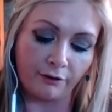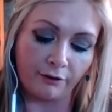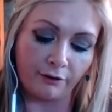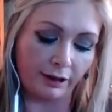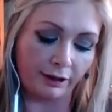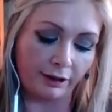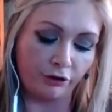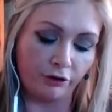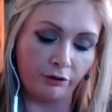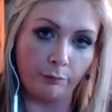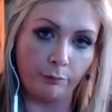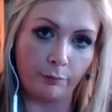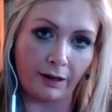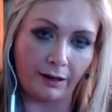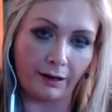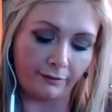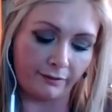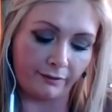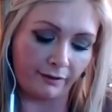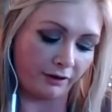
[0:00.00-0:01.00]
collection
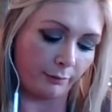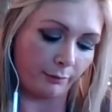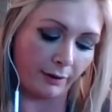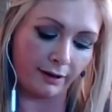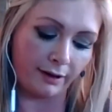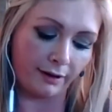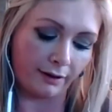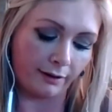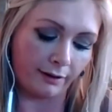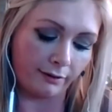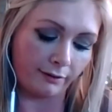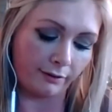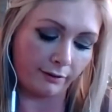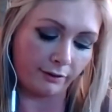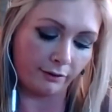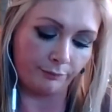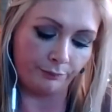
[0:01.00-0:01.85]
passed into my hands.